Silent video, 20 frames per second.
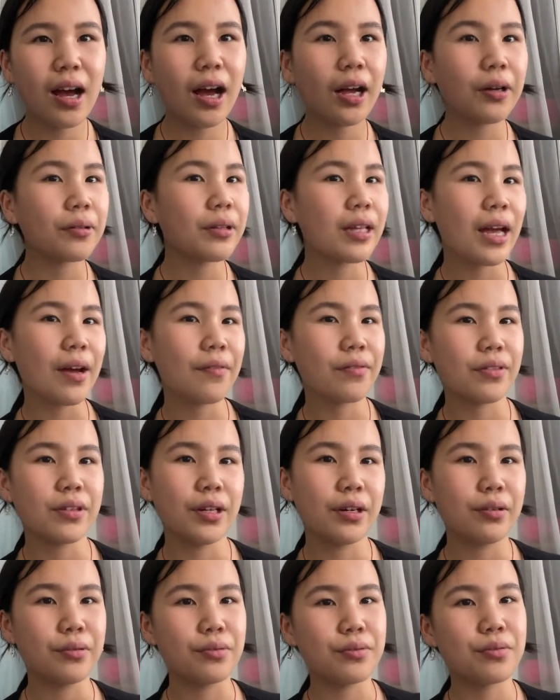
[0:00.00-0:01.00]
i only have
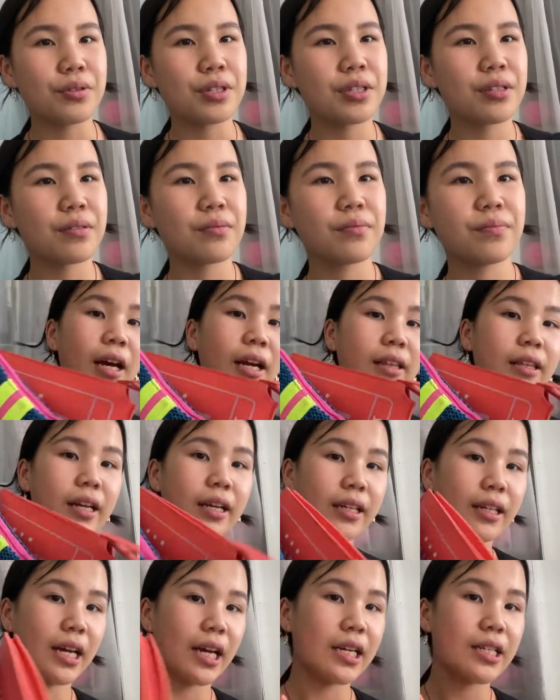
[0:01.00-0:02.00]
those and
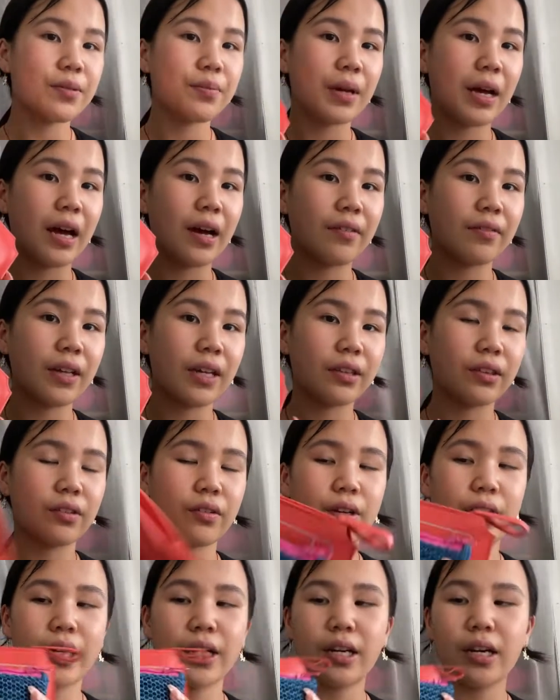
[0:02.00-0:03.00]
then next we have like
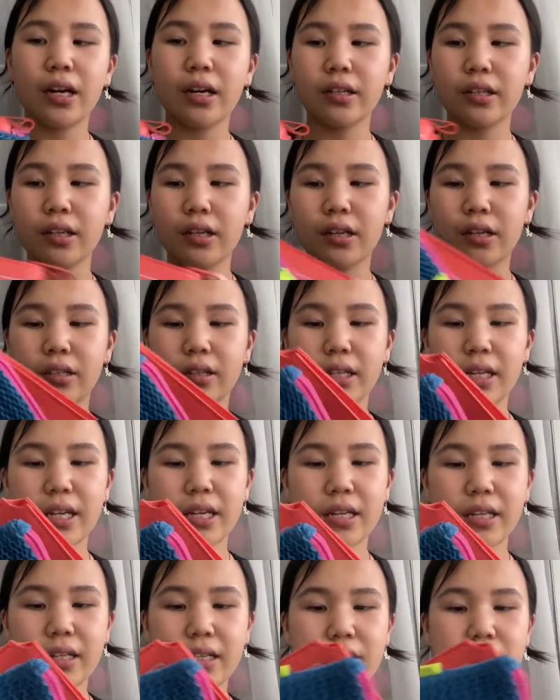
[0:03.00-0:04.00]
three other
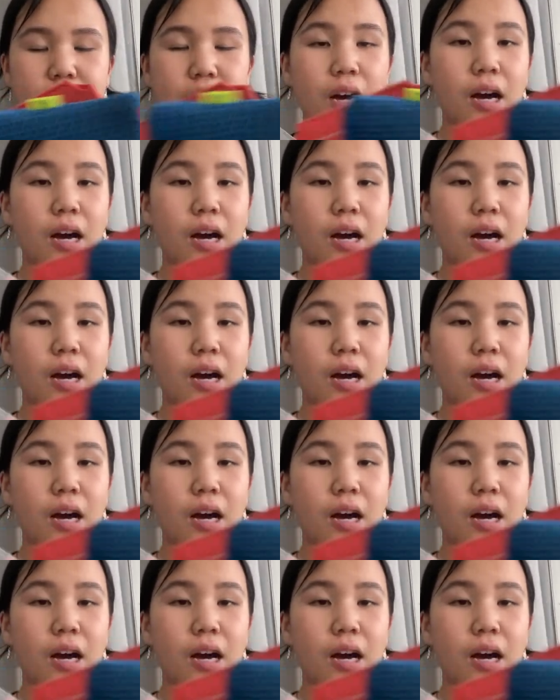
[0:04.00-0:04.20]
things